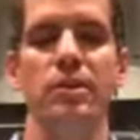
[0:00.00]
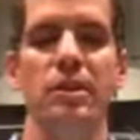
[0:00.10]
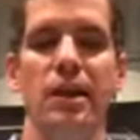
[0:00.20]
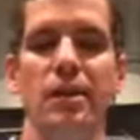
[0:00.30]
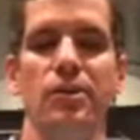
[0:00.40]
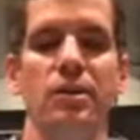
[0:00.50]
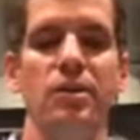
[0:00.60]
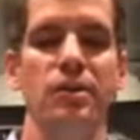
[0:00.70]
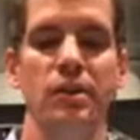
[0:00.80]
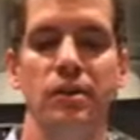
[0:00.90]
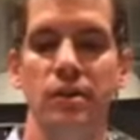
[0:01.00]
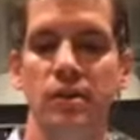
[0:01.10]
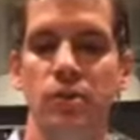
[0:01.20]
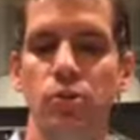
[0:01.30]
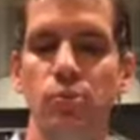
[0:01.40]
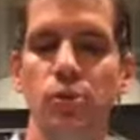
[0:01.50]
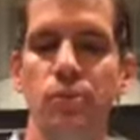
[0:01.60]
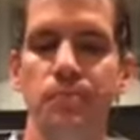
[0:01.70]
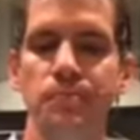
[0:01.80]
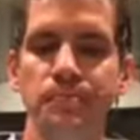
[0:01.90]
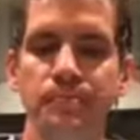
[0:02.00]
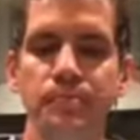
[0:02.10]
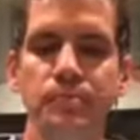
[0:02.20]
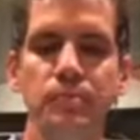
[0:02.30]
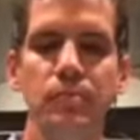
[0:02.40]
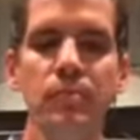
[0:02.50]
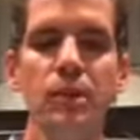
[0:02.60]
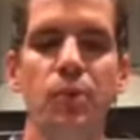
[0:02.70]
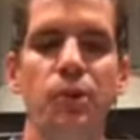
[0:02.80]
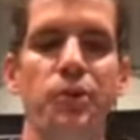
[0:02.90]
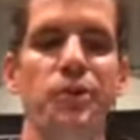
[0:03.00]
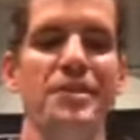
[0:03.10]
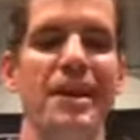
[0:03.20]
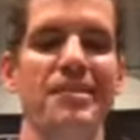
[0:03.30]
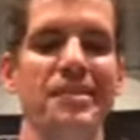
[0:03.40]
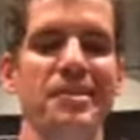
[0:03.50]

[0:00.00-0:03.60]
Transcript: day or on the, the new moon. With her enticing